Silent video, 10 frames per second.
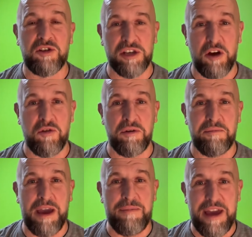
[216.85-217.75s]
So
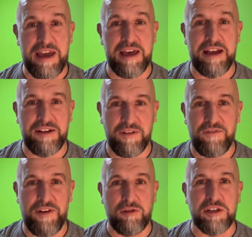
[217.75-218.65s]
maybe
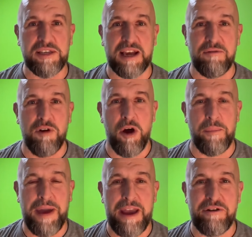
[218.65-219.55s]
fill the second row
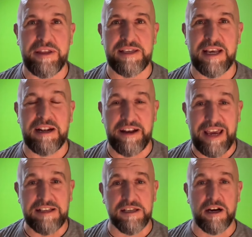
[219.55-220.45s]
up here in this England
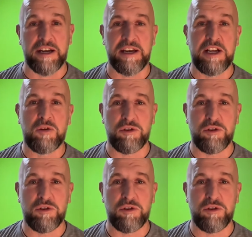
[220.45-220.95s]
A side